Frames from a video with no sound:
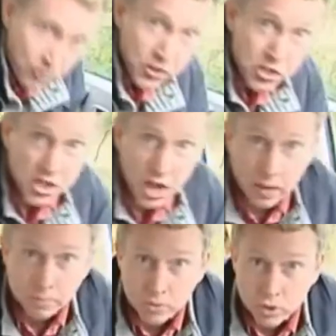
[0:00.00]
for
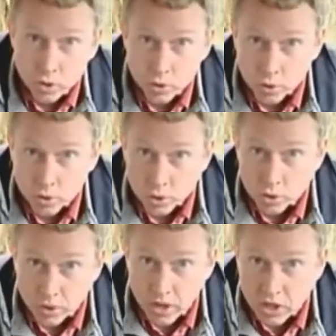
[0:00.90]
some to
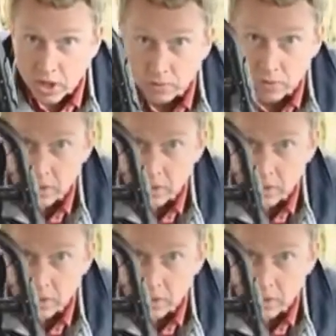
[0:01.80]
stretch up to